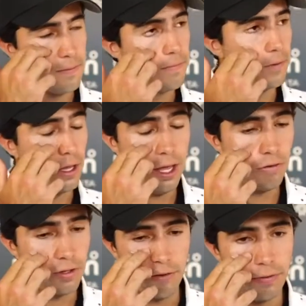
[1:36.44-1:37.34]
Yes,
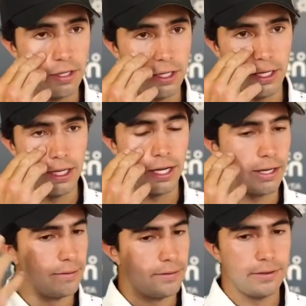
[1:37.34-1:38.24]
definitely.
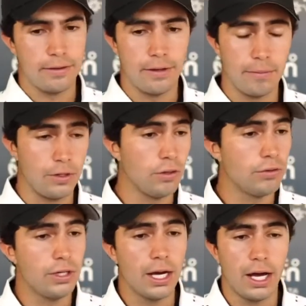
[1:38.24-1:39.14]
Like, I mean, you'll
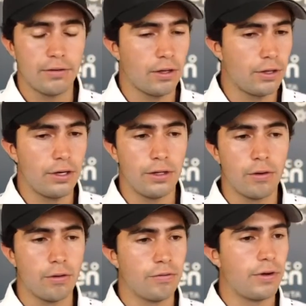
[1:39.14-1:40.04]
see guys out there in the
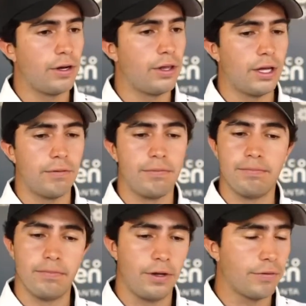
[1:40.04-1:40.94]
Corn Ferry that
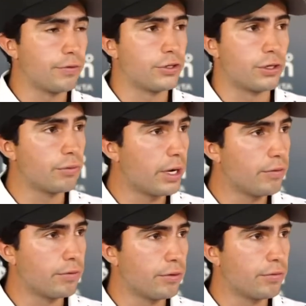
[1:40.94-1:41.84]
they're for sure ready
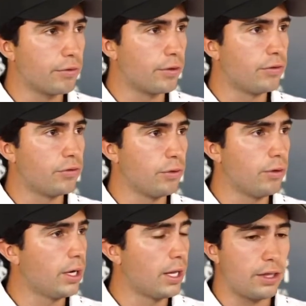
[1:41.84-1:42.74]
for this tour,
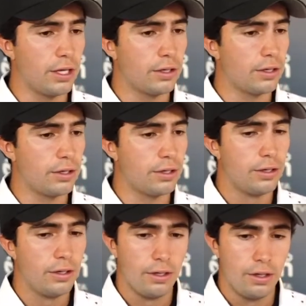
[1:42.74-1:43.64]
and I think they've
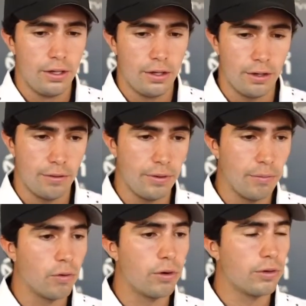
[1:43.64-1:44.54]
been
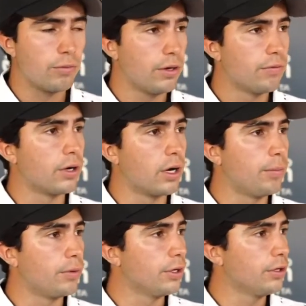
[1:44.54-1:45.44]
more than ready for a
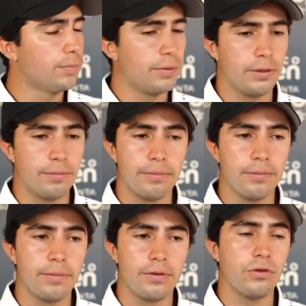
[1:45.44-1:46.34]
couple of years, but
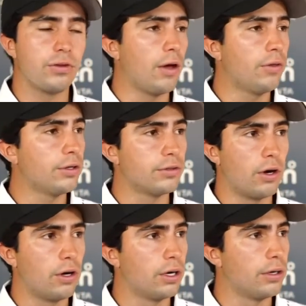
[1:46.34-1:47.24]
it's just out there is
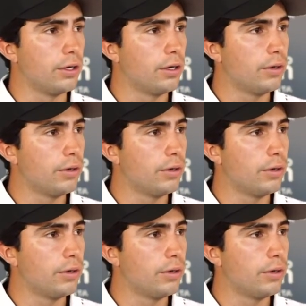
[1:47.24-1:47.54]
hard, you know.